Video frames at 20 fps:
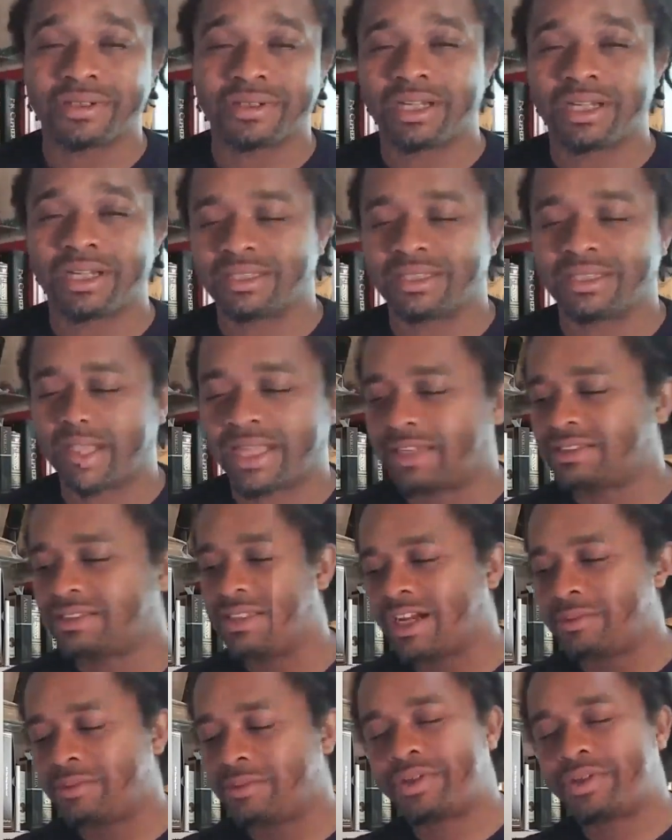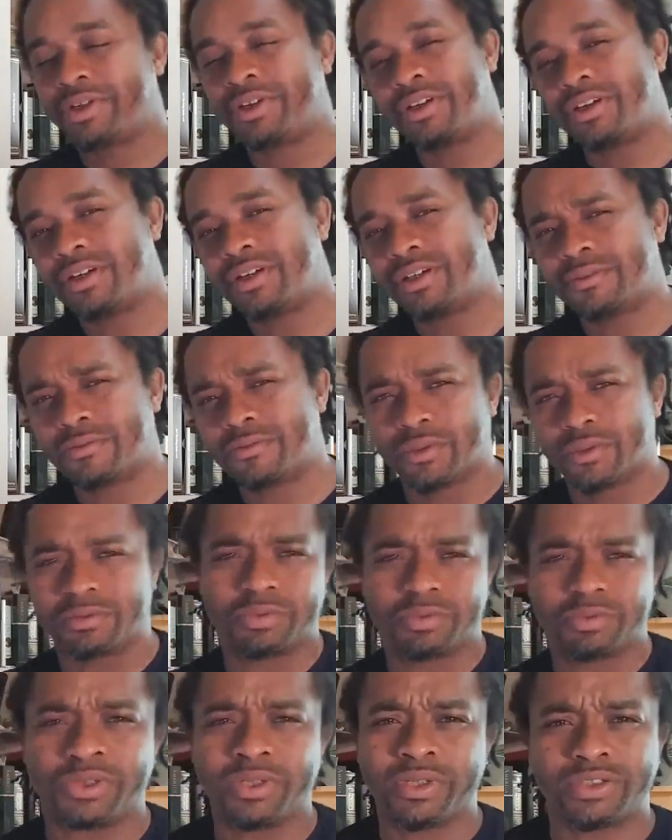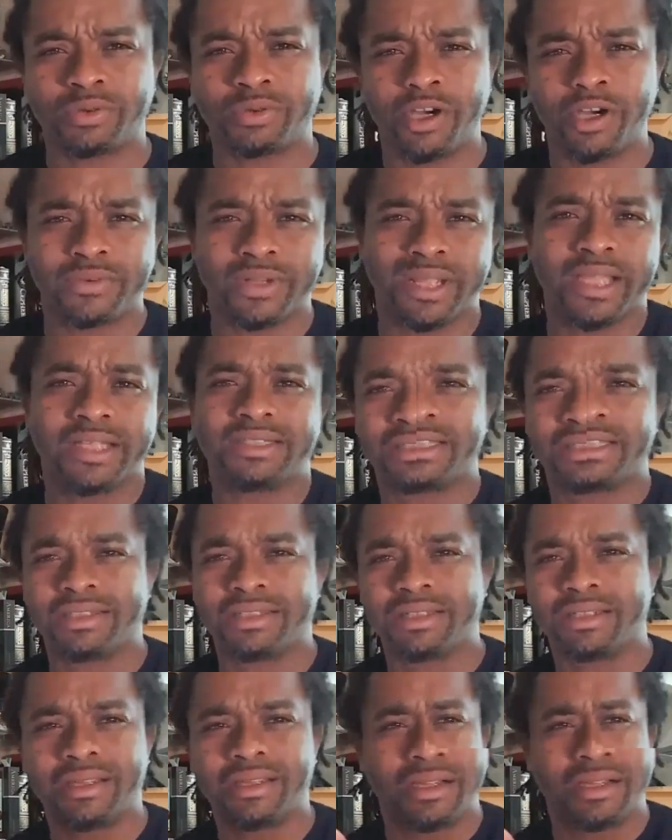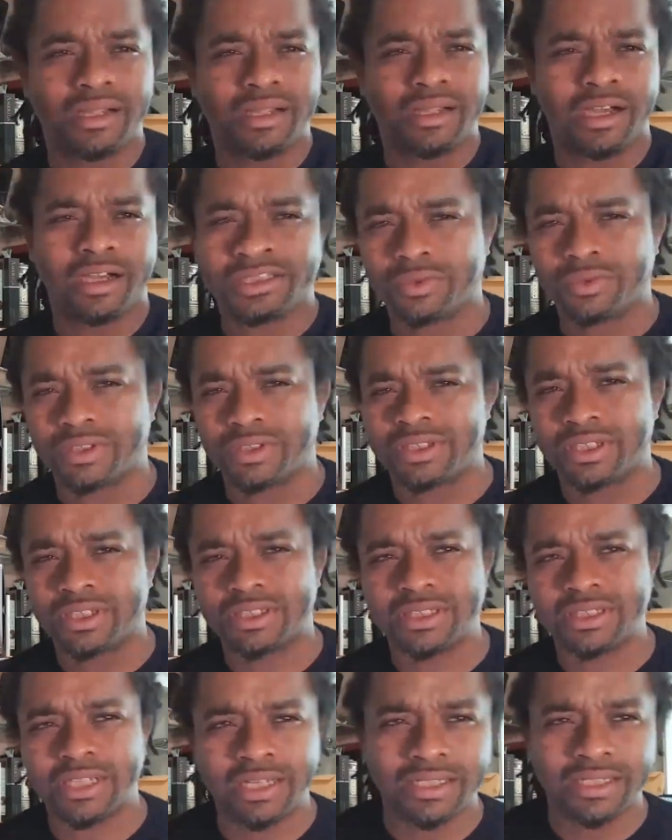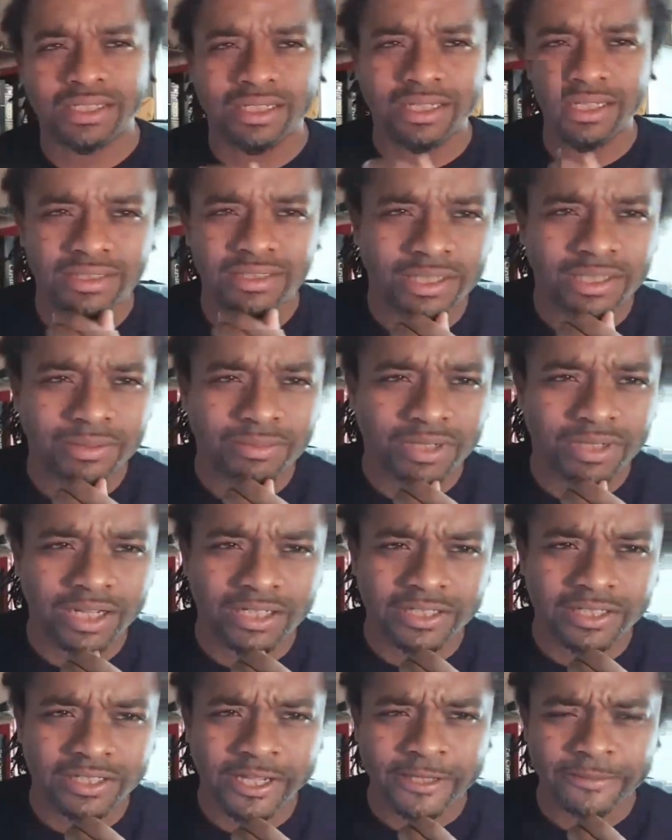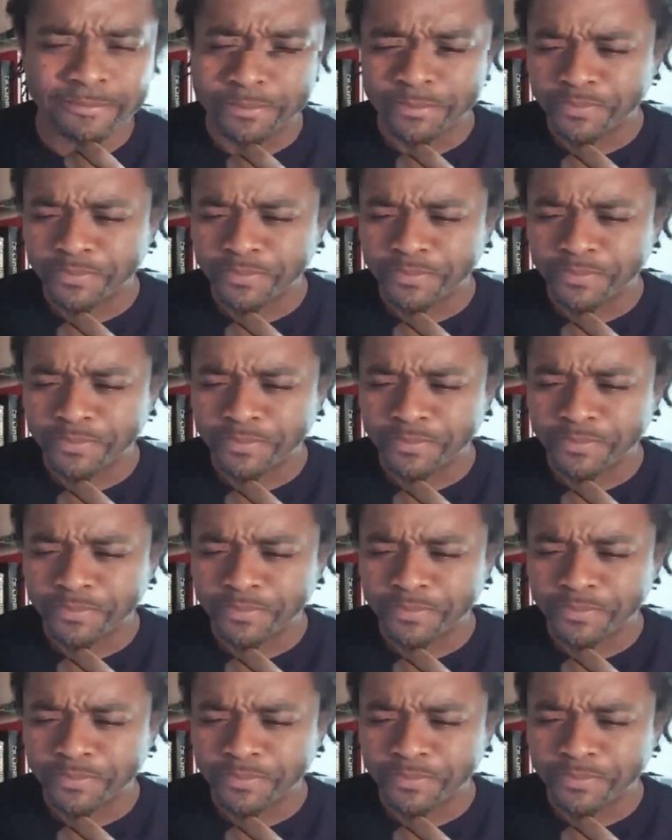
in that time period, between 12 and 1800 with 600 years, something like that.